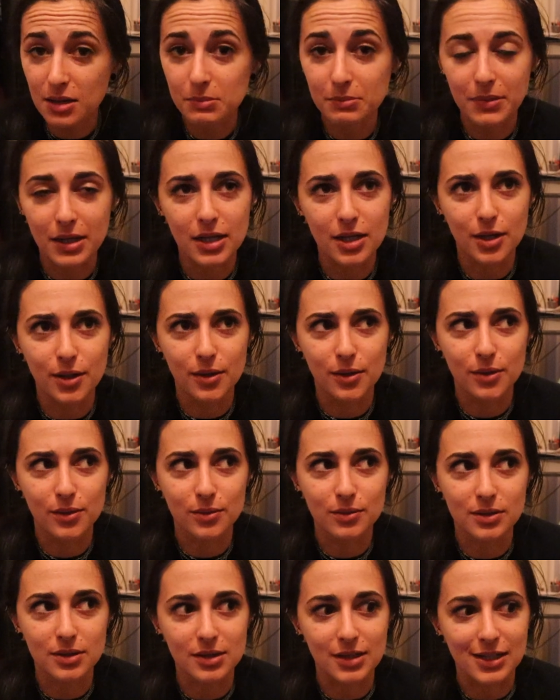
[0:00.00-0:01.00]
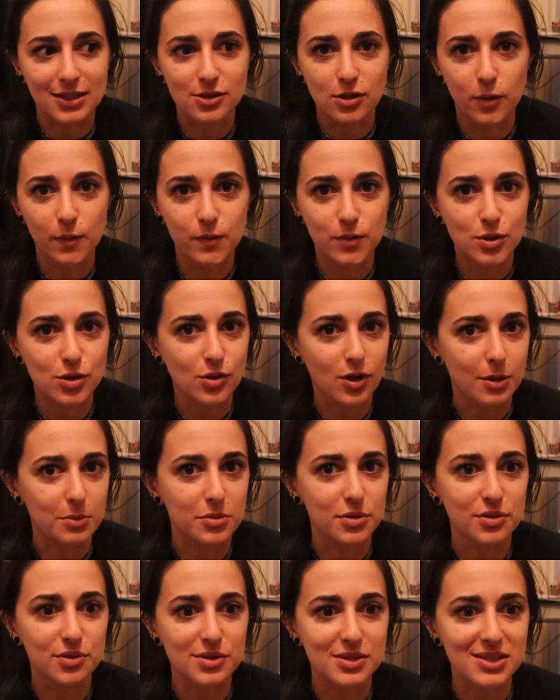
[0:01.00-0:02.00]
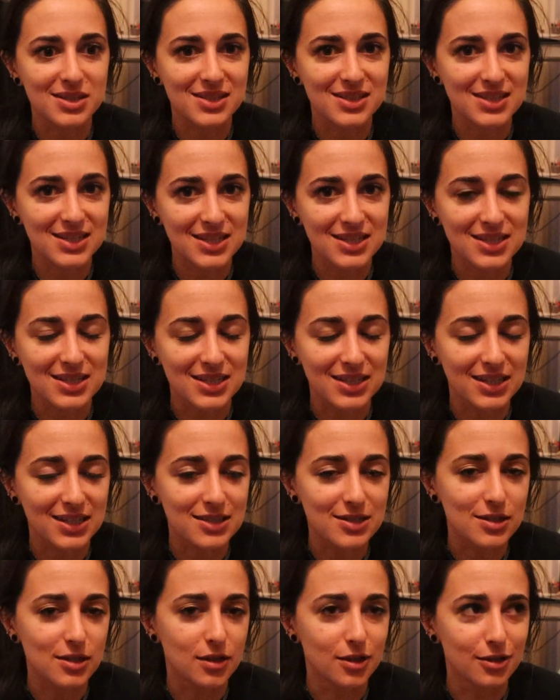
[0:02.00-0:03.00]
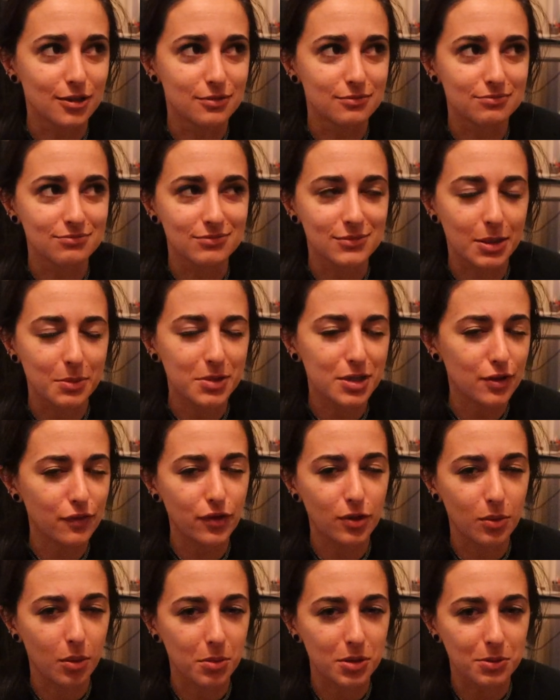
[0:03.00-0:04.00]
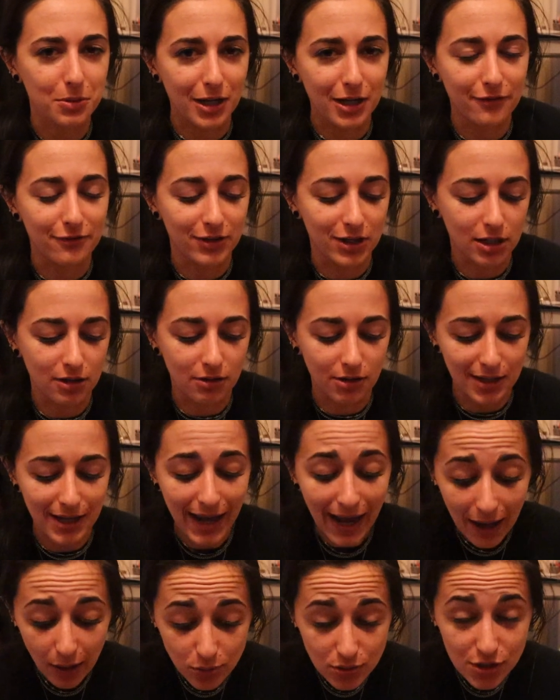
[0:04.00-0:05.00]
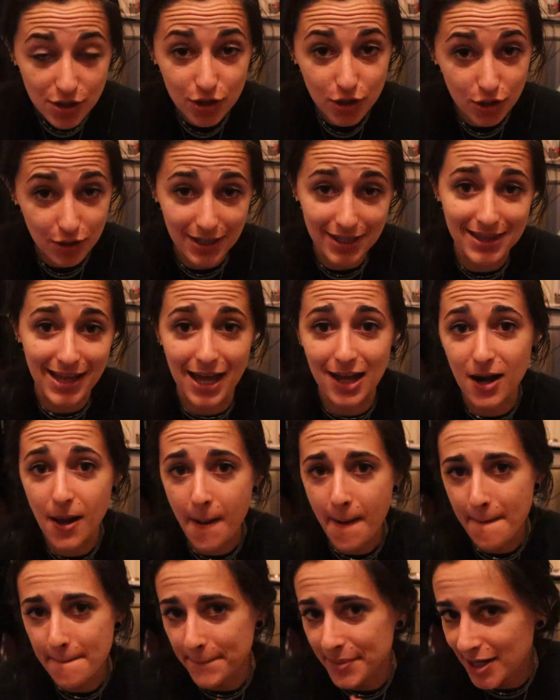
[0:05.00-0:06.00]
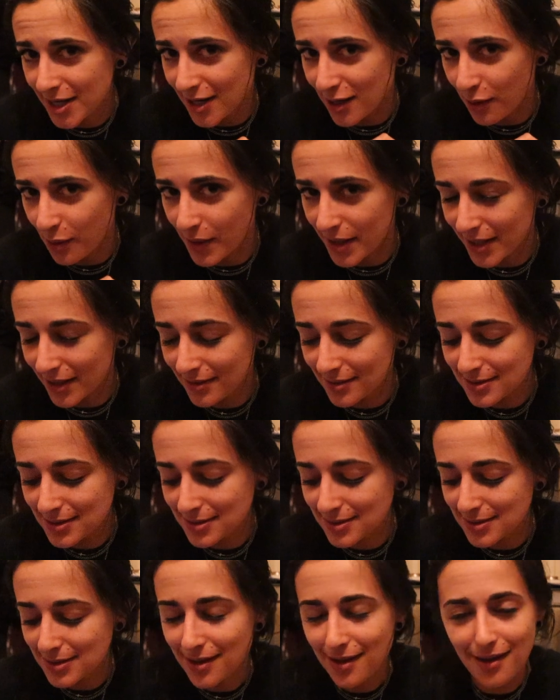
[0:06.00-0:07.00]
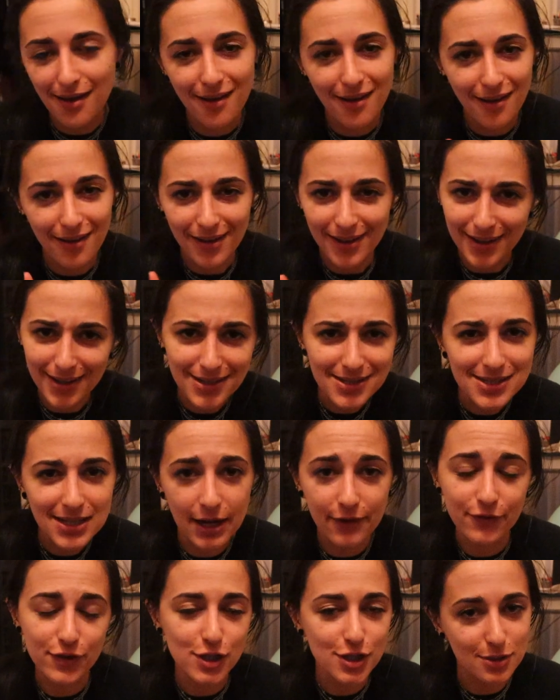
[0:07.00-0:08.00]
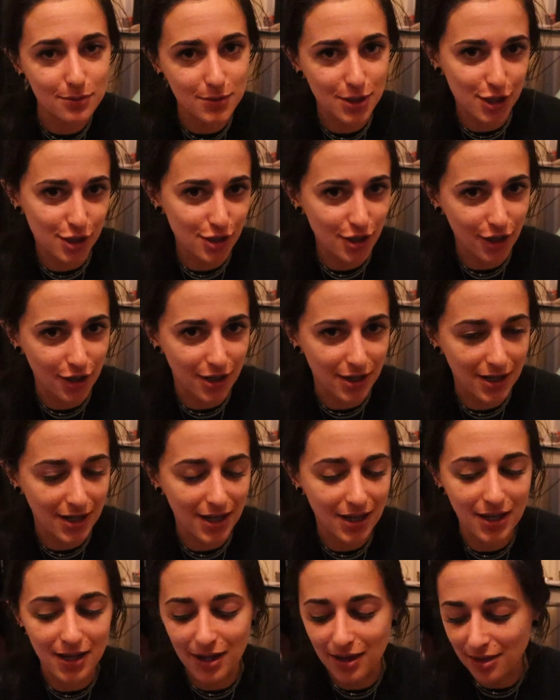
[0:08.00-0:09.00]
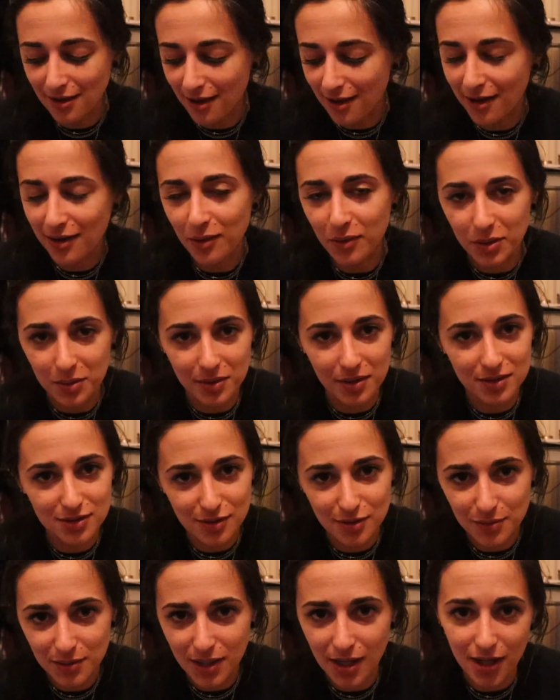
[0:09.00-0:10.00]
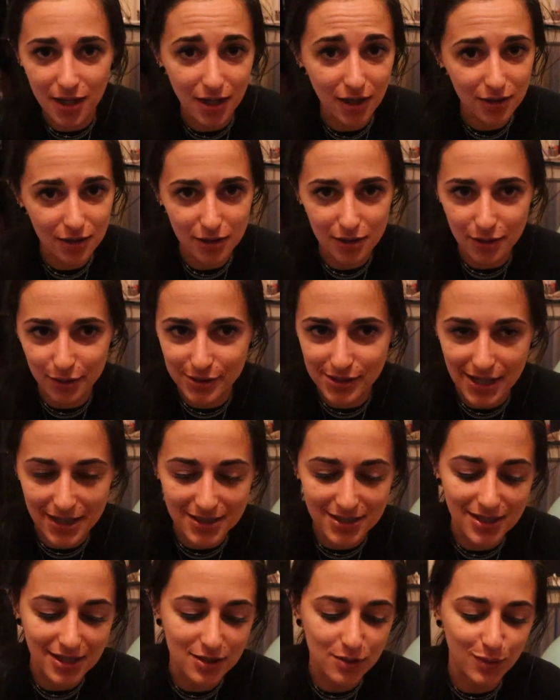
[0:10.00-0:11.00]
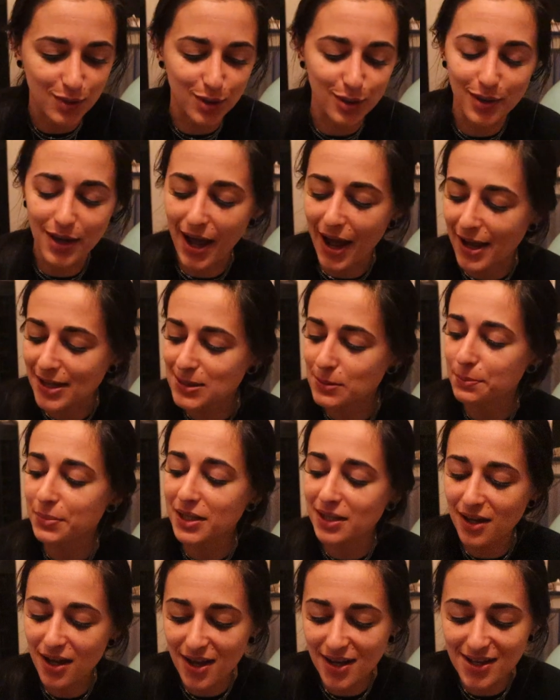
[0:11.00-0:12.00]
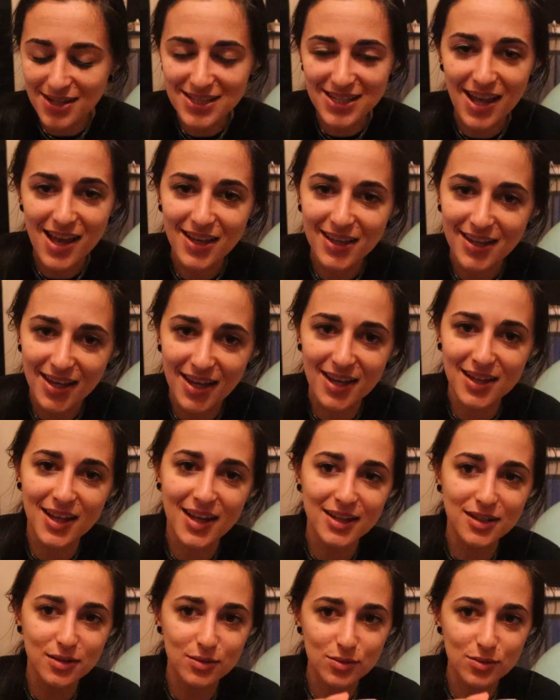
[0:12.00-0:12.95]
my own like tofu scramble seasoning. So let me know if you want me to make a video on how to create that. But anyways, it is time for some dessert. And I thought we would do another little taste test with you guys because King Lion